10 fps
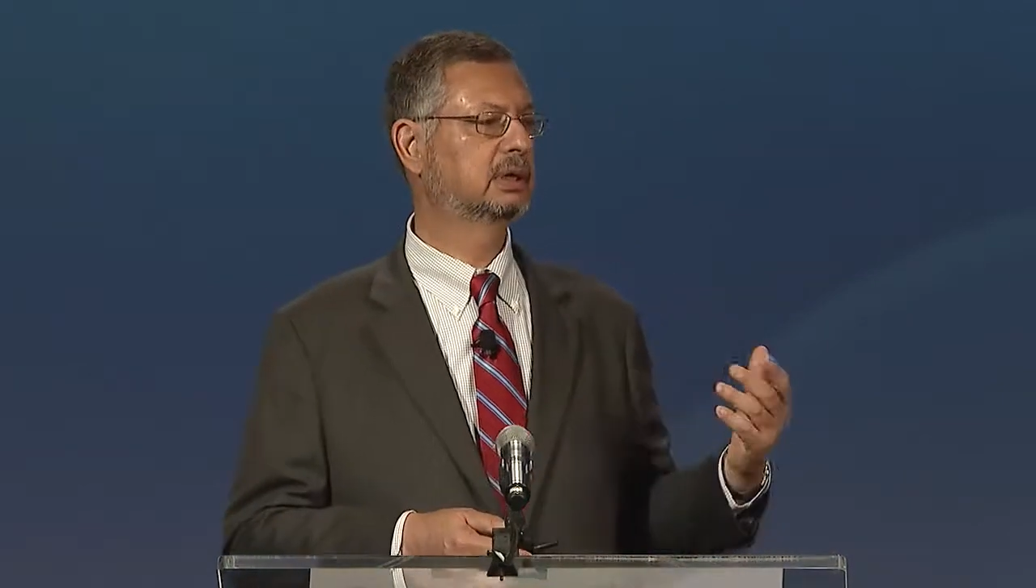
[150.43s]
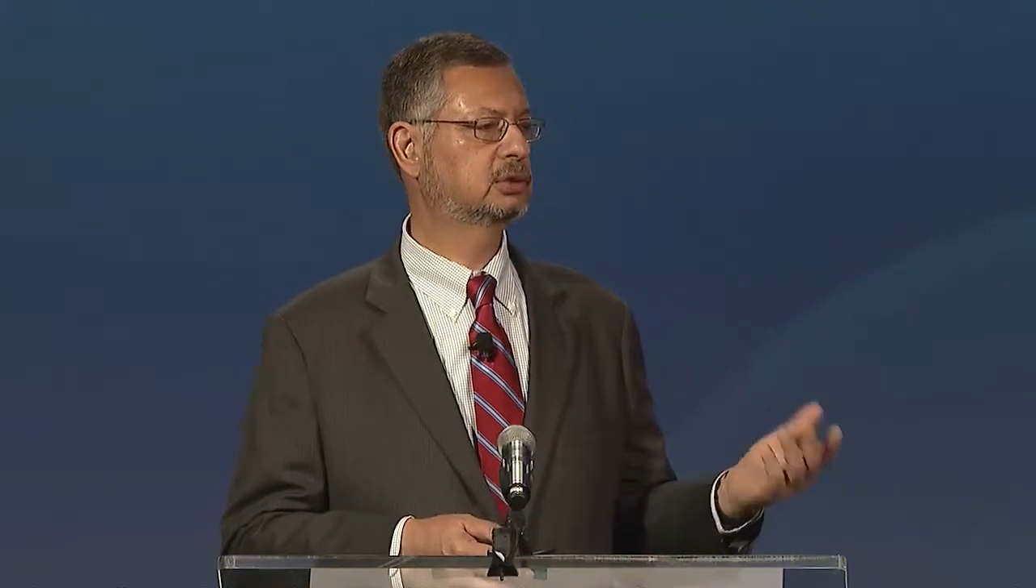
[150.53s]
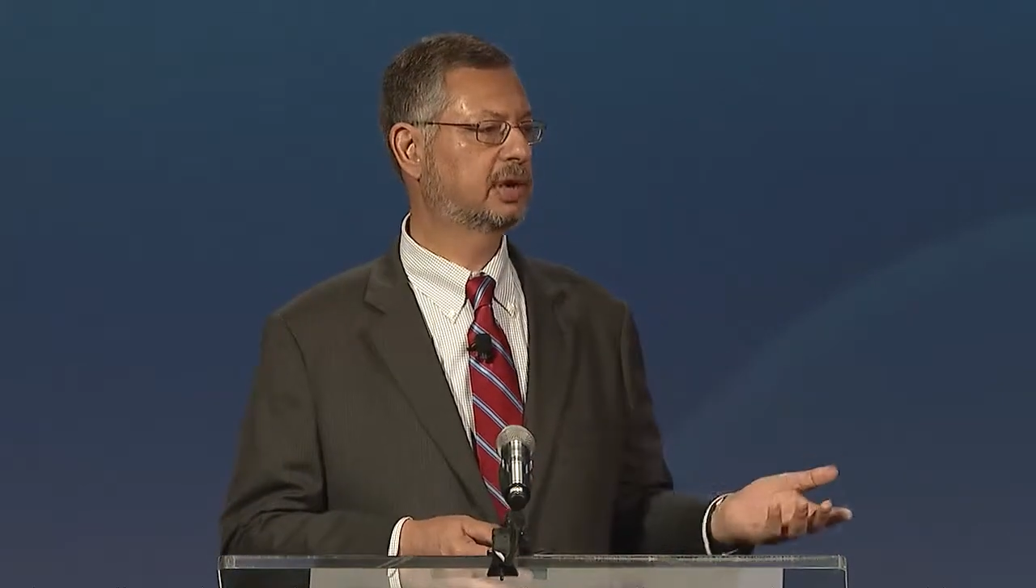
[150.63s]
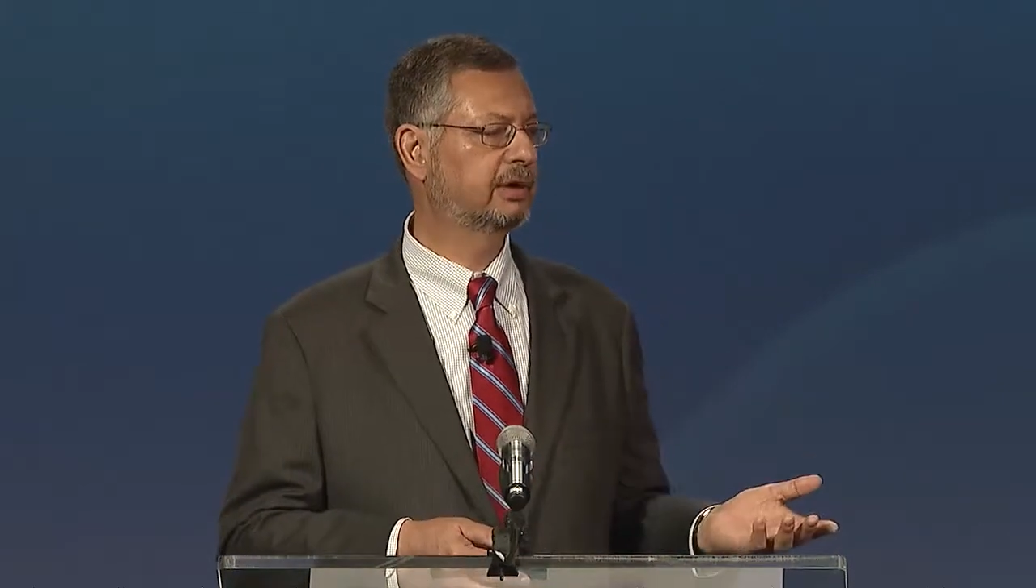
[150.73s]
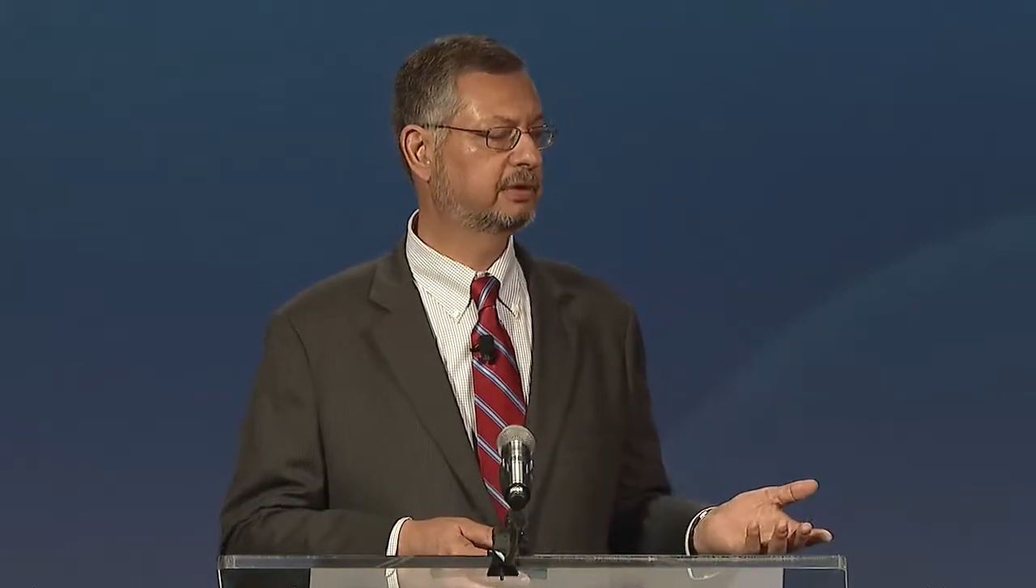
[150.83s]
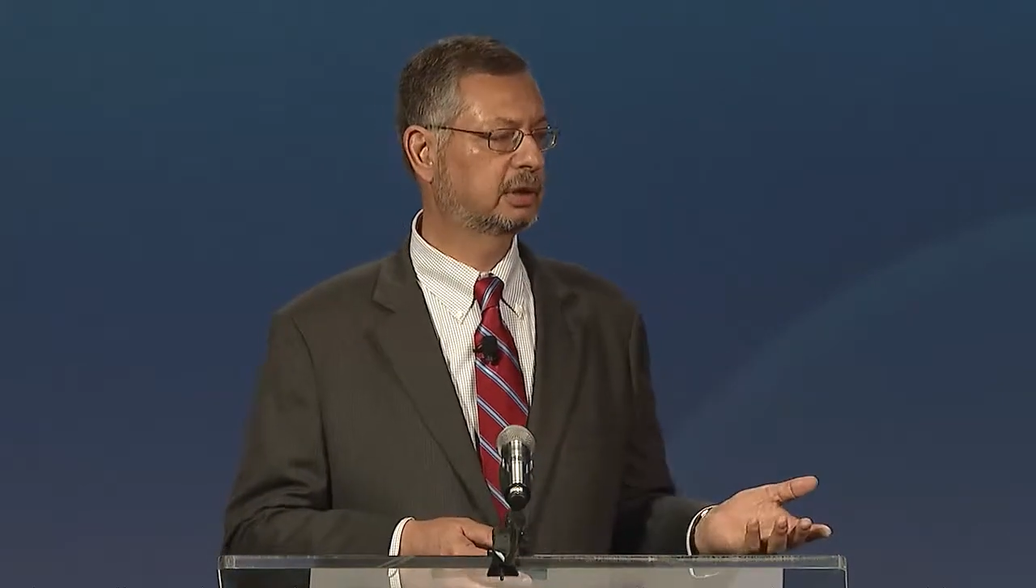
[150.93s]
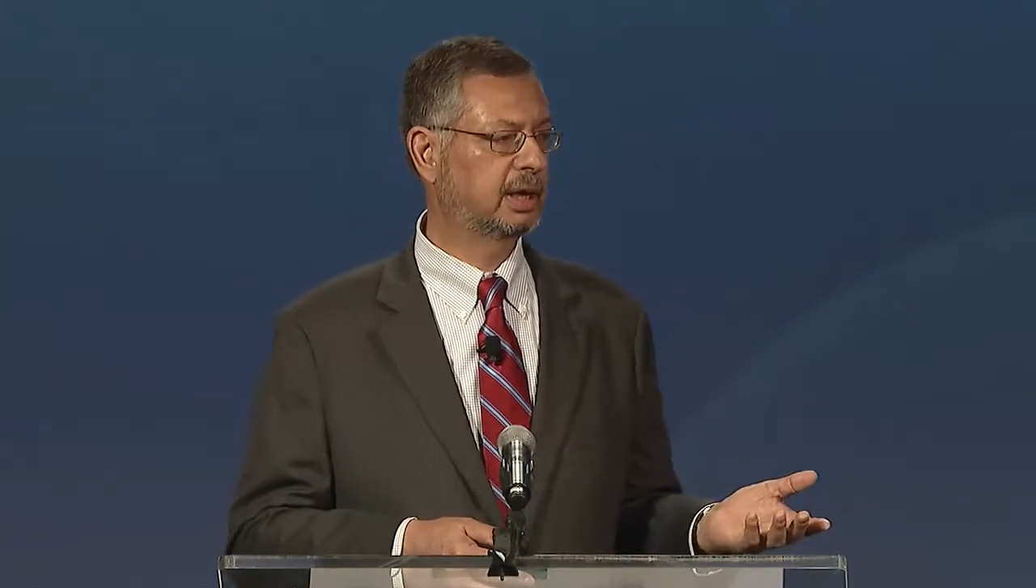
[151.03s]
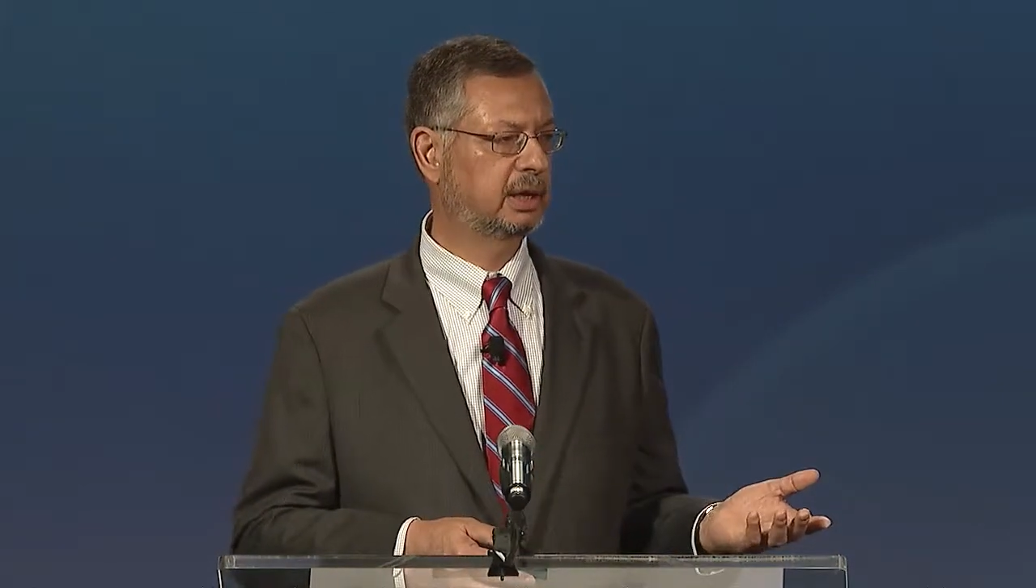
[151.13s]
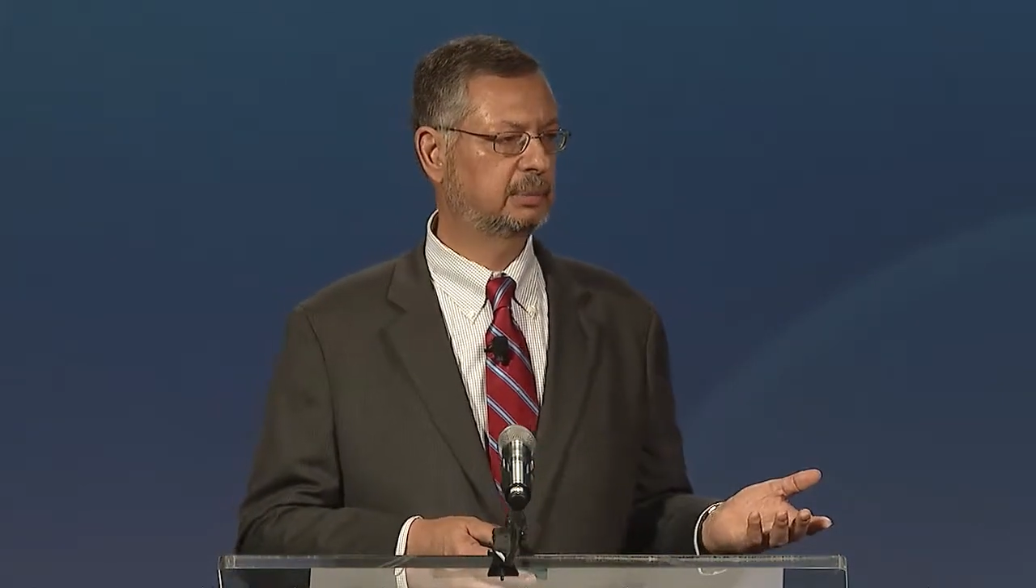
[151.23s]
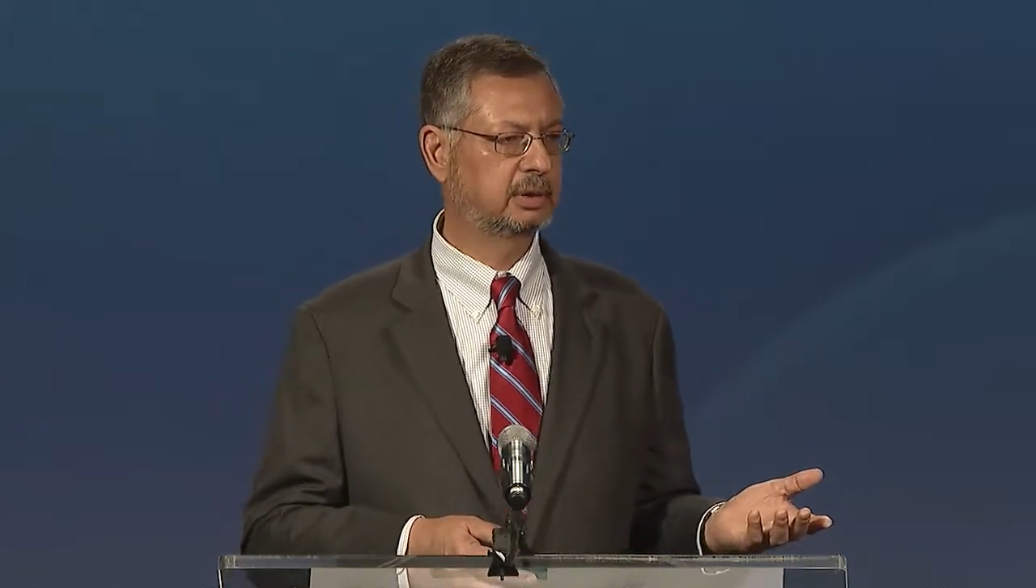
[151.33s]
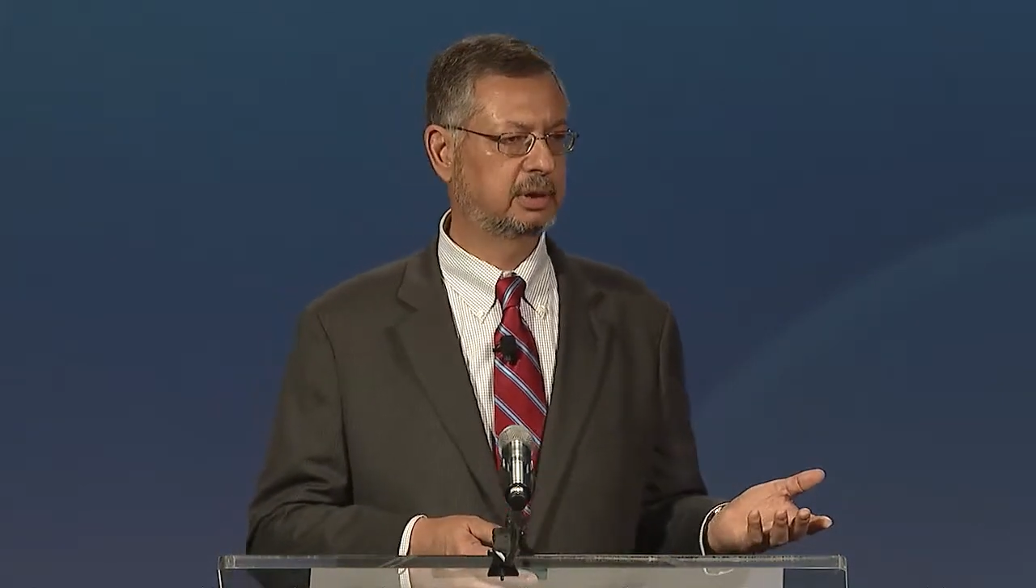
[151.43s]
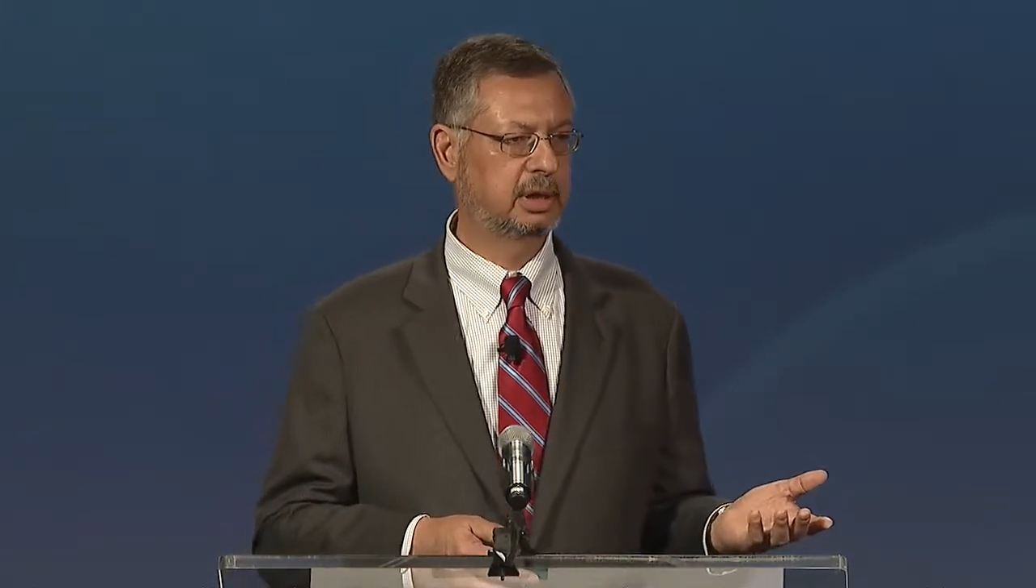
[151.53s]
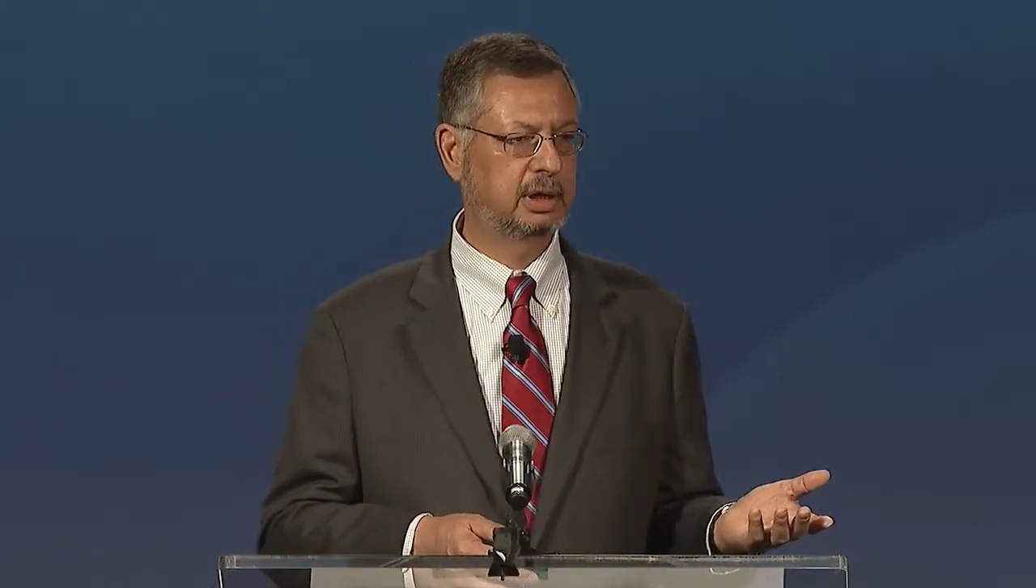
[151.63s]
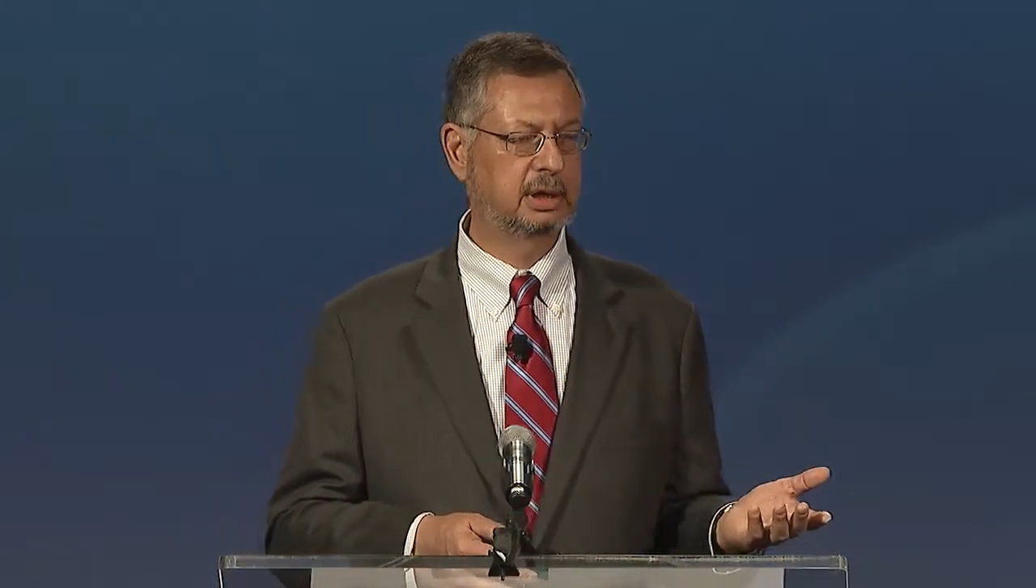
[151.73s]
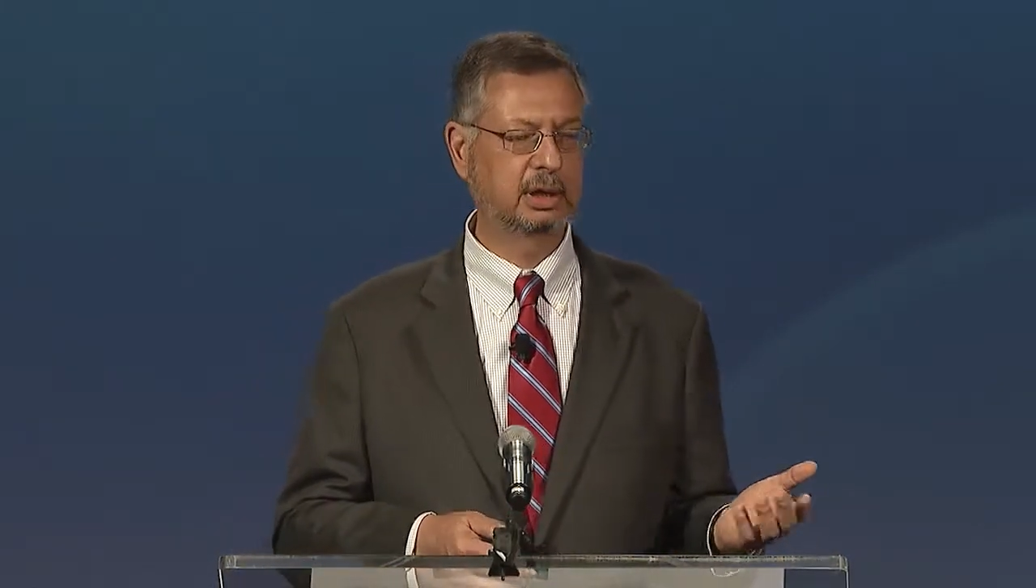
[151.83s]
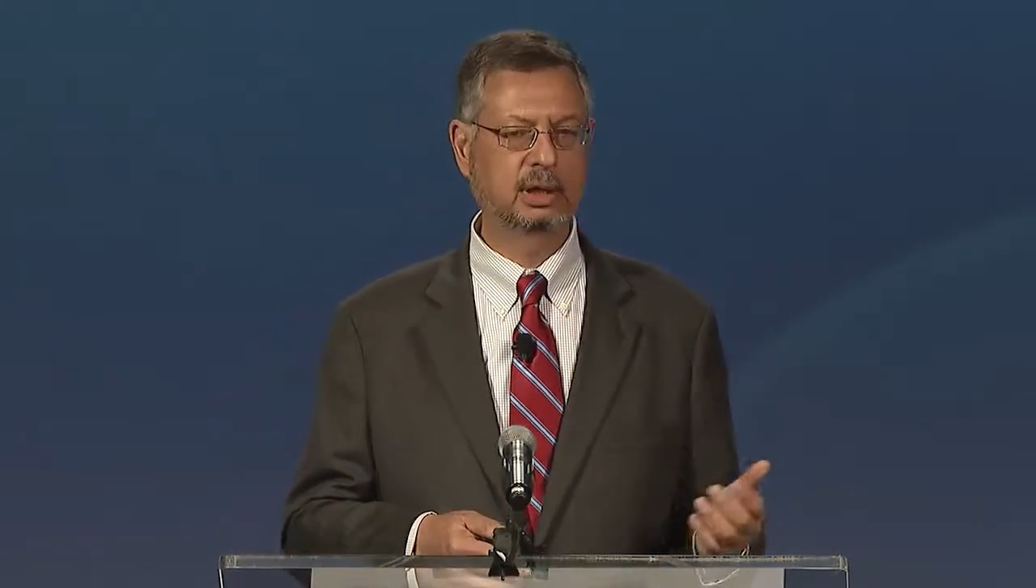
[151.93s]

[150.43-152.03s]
draft a ladybird deed,